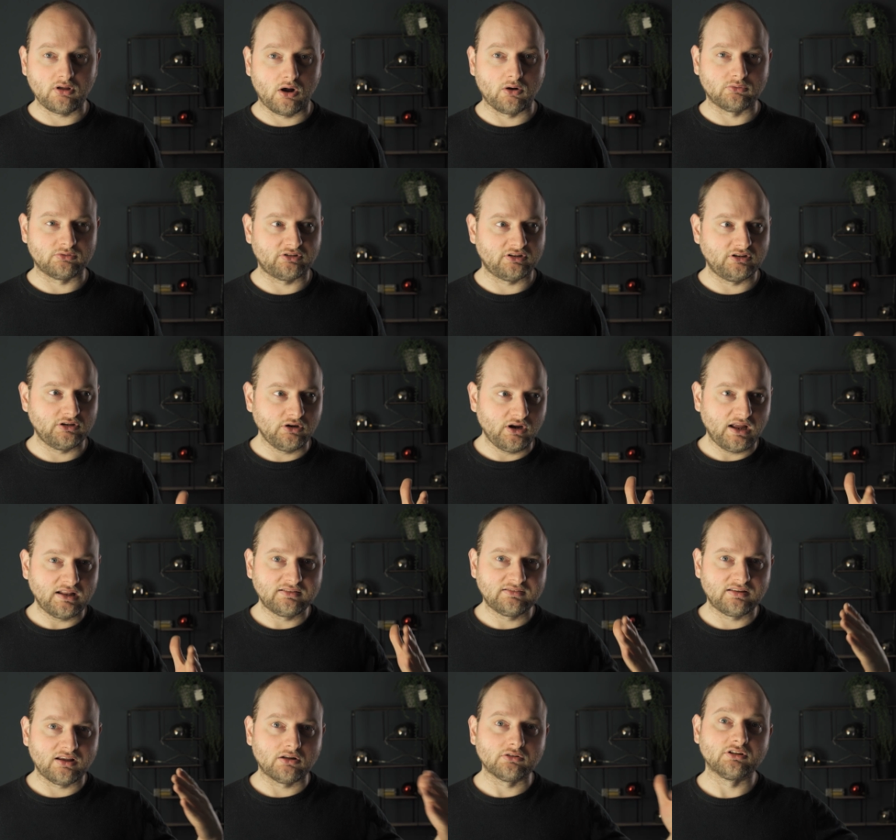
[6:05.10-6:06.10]
those, and you can
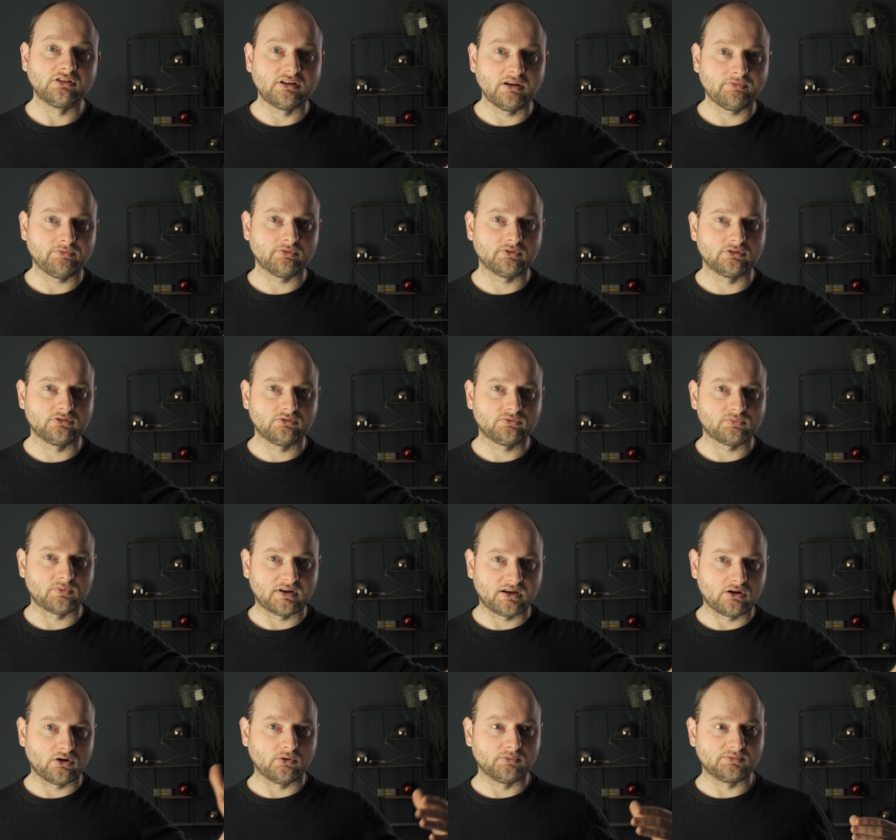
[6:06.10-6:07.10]
tell the difference when
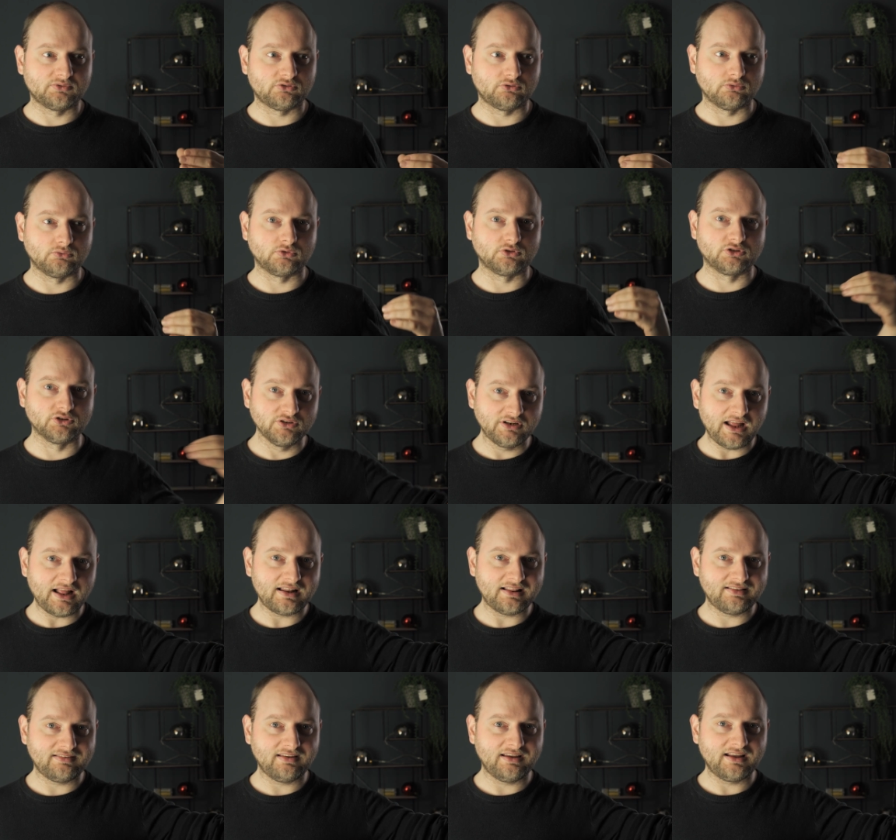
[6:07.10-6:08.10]
it comes to good
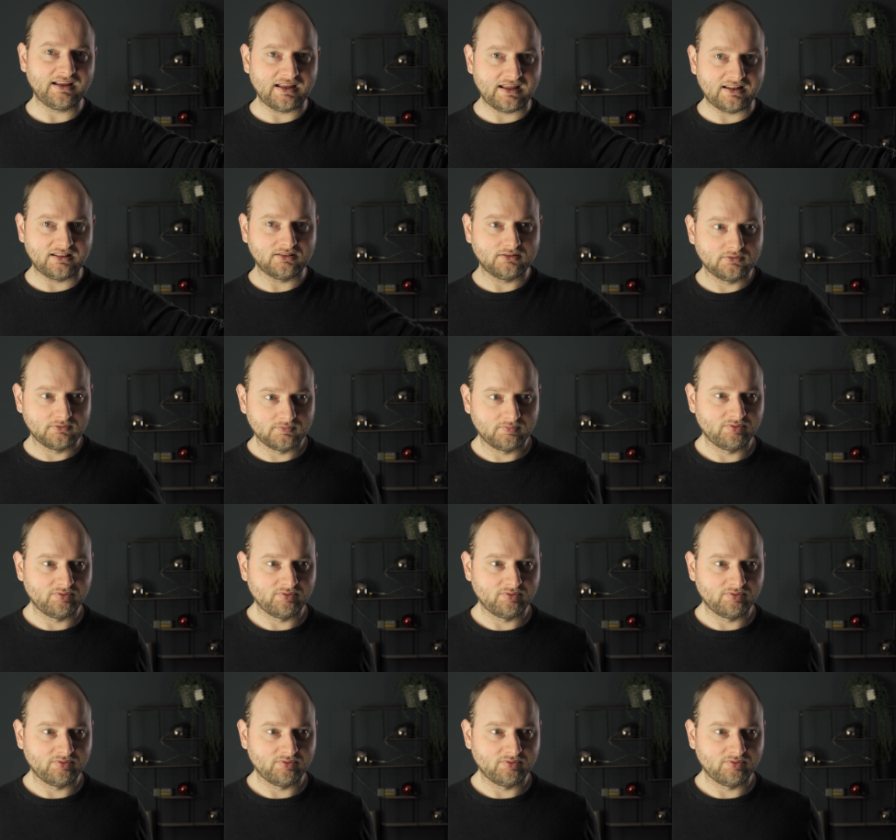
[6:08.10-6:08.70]
editing and